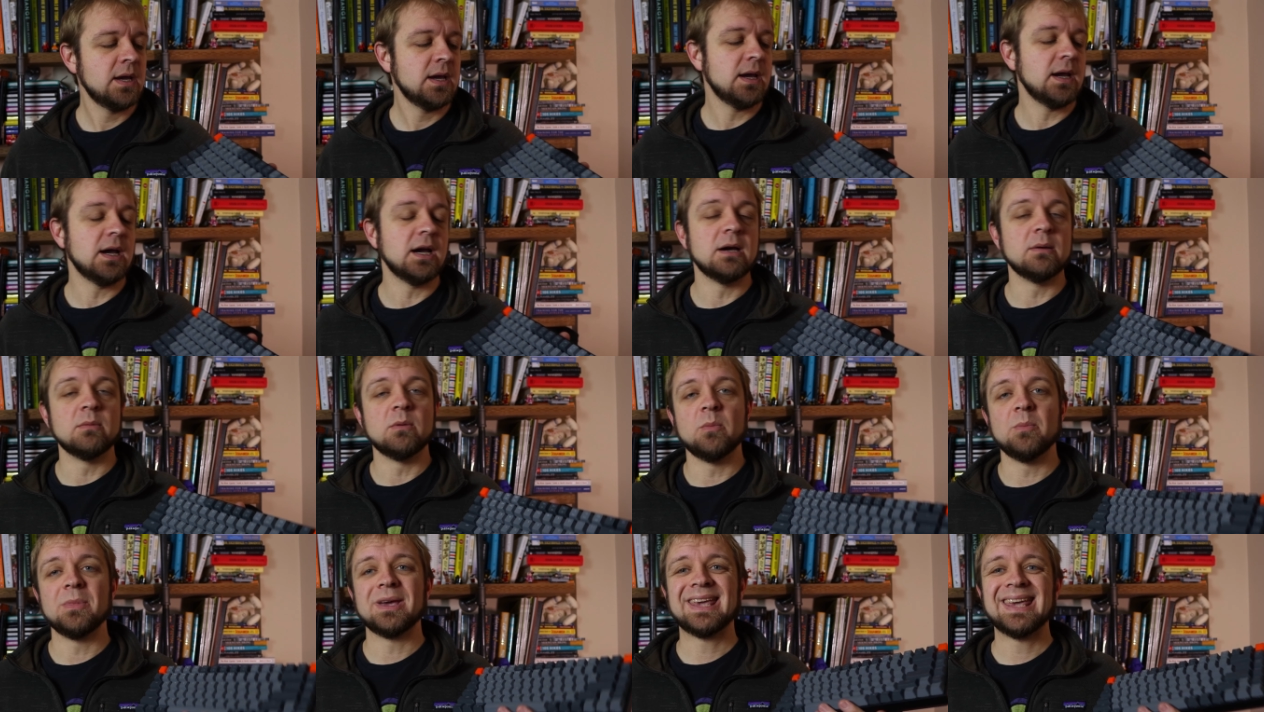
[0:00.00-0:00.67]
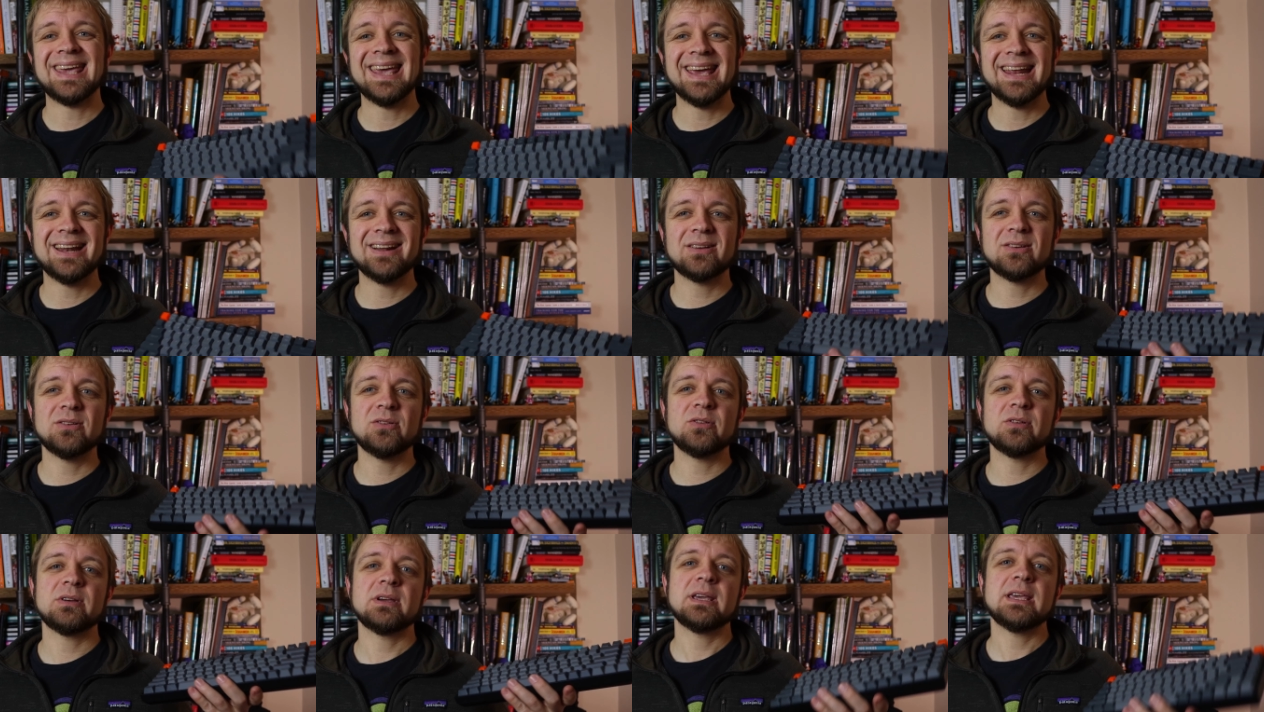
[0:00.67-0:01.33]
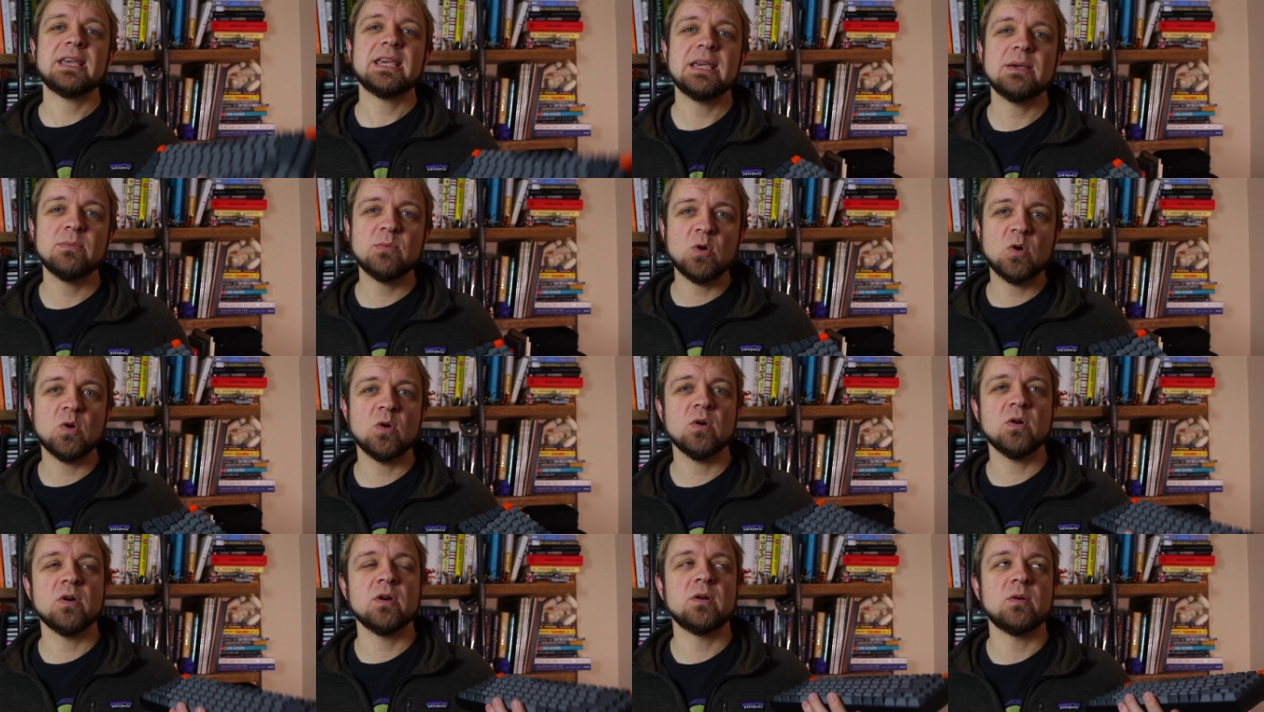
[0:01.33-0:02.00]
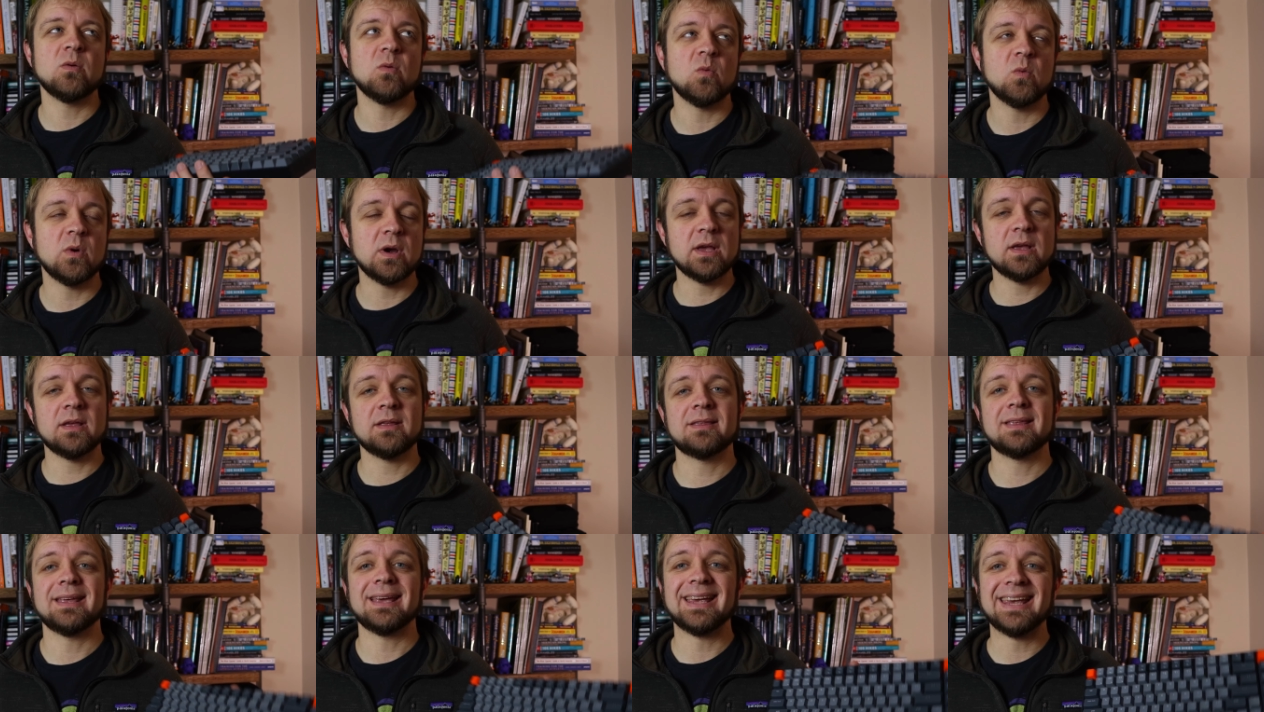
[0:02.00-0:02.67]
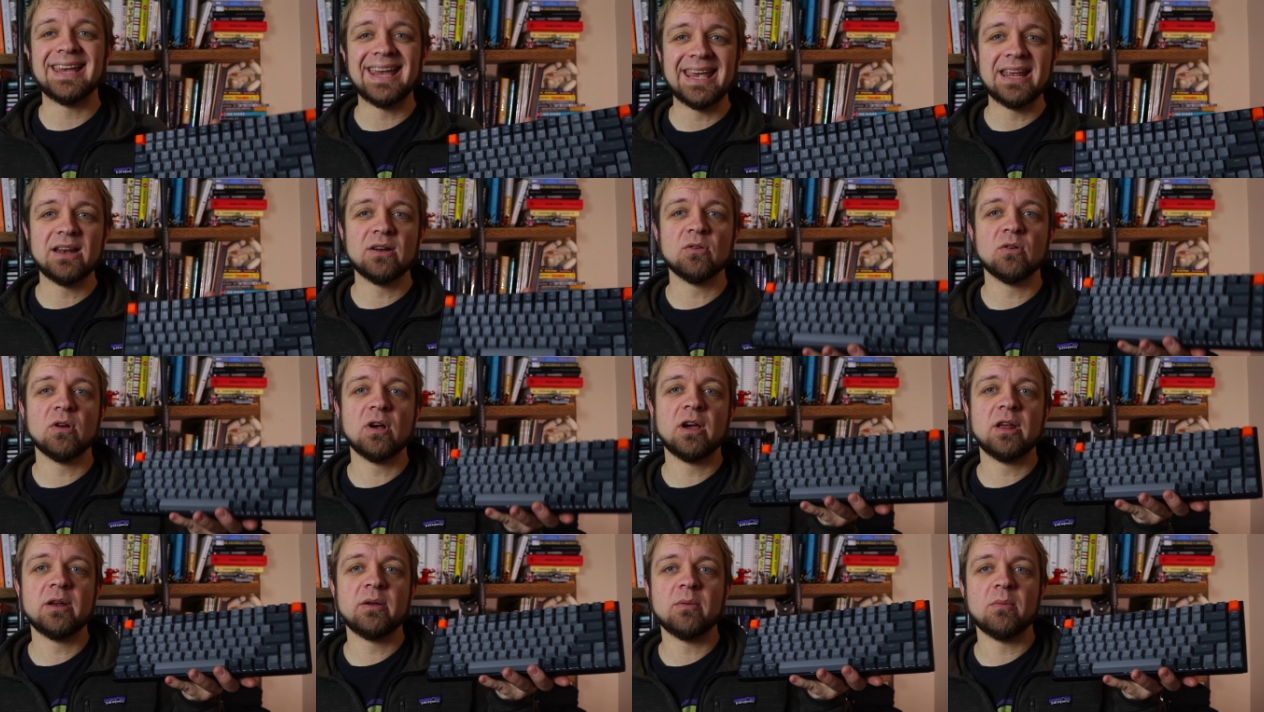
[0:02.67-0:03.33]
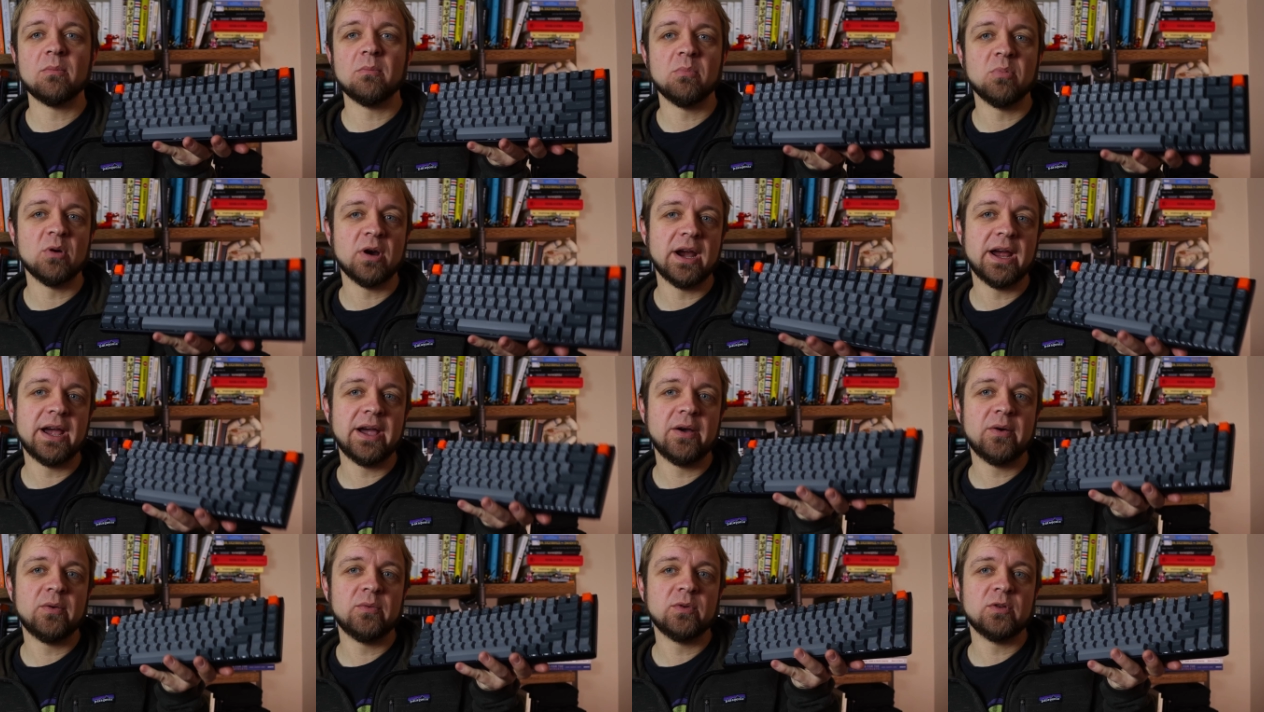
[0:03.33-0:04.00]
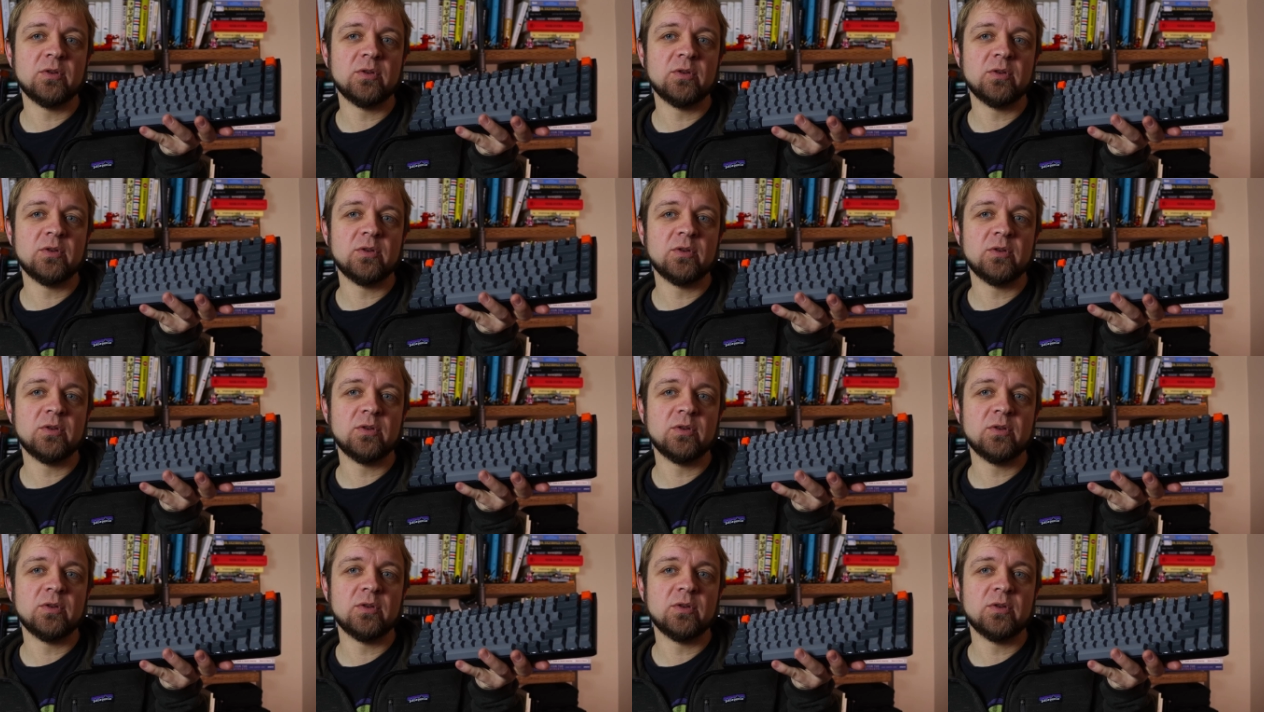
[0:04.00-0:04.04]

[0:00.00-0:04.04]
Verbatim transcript: um, mechanical keyboard with Gateron brown